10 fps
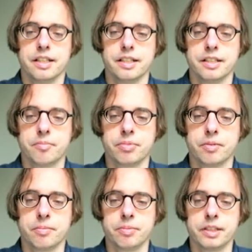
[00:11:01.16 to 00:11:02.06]
the
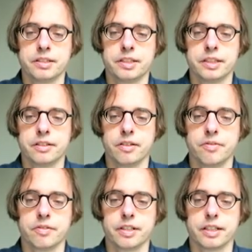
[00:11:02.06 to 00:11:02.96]
probability
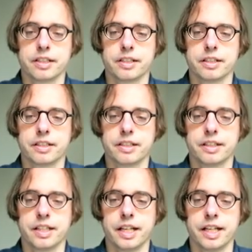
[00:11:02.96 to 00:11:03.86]
of
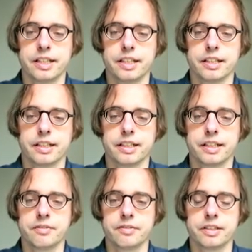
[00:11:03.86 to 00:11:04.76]
k
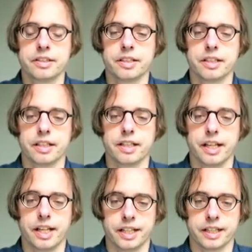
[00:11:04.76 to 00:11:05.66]
given
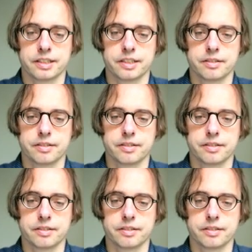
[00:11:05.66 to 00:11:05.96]
x.